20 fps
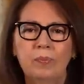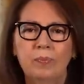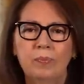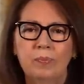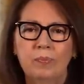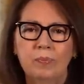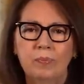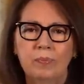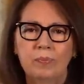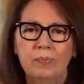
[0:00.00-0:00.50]

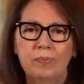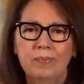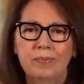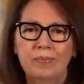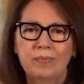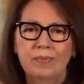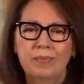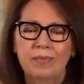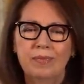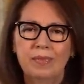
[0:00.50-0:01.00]

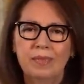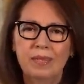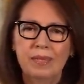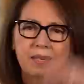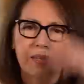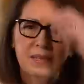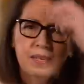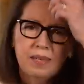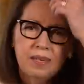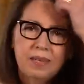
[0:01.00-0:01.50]

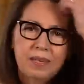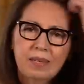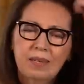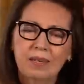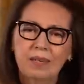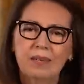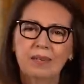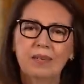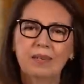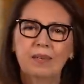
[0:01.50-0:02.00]

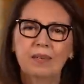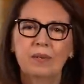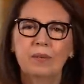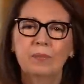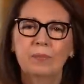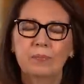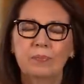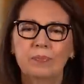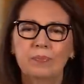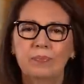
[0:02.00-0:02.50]

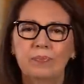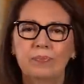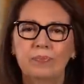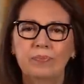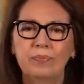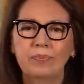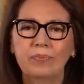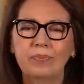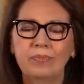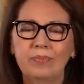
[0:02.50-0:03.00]

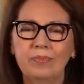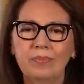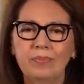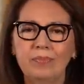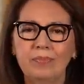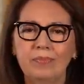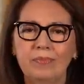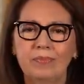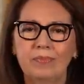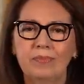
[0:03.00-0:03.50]

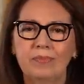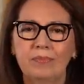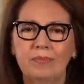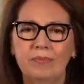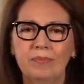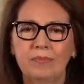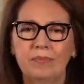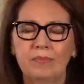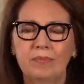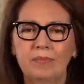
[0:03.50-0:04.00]

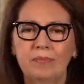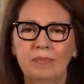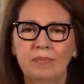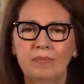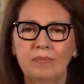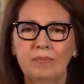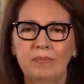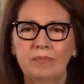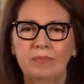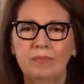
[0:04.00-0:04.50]

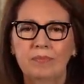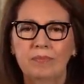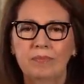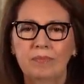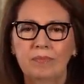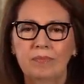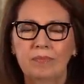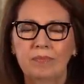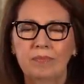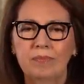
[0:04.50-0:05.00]

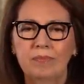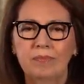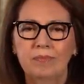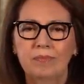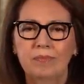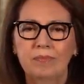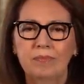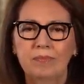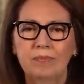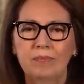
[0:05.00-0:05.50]

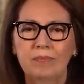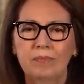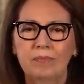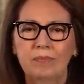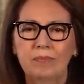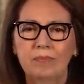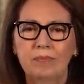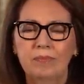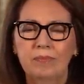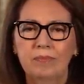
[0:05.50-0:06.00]

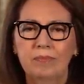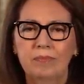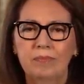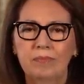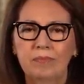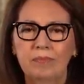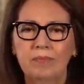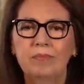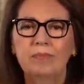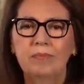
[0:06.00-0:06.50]

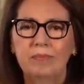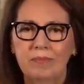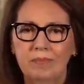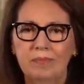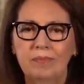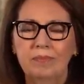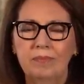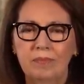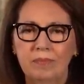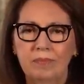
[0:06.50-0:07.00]

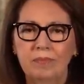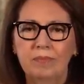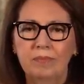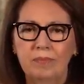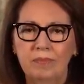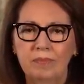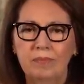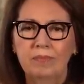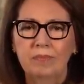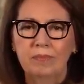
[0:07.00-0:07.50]

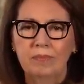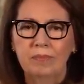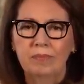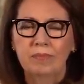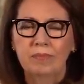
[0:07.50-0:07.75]
(silent)